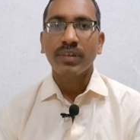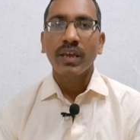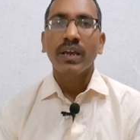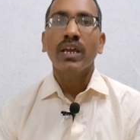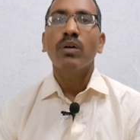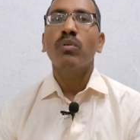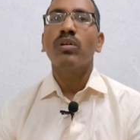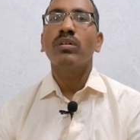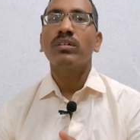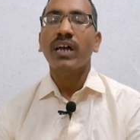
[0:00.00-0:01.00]
Your
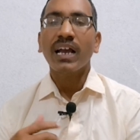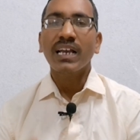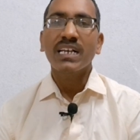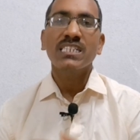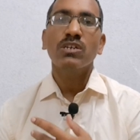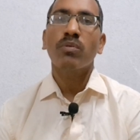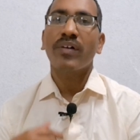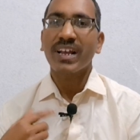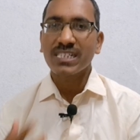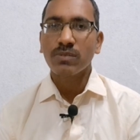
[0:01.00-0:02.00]
tongue is your
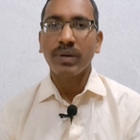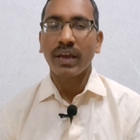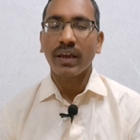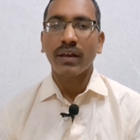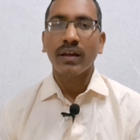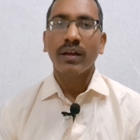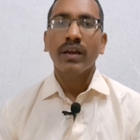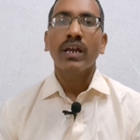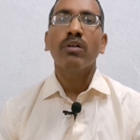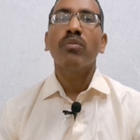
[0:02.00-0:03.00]
resume.
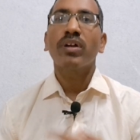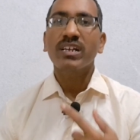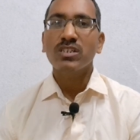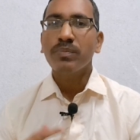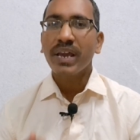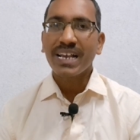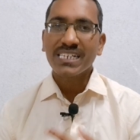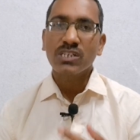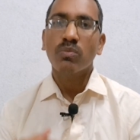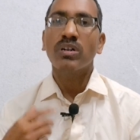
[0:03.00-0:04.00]
Your resume is
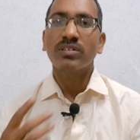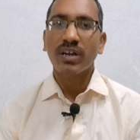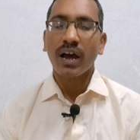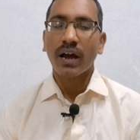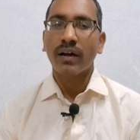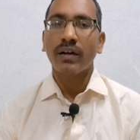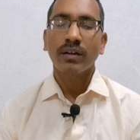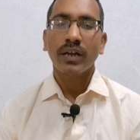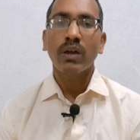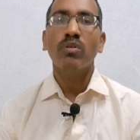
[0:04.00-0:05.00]
your tongue.
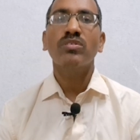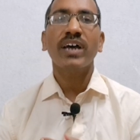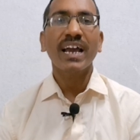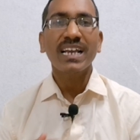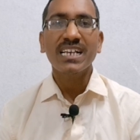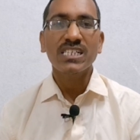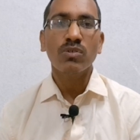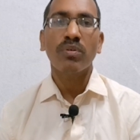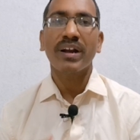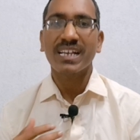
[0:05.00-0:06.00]
Your tongue is your
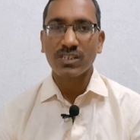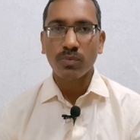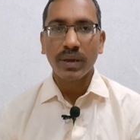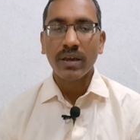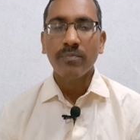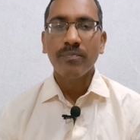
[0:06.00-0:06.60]
resume.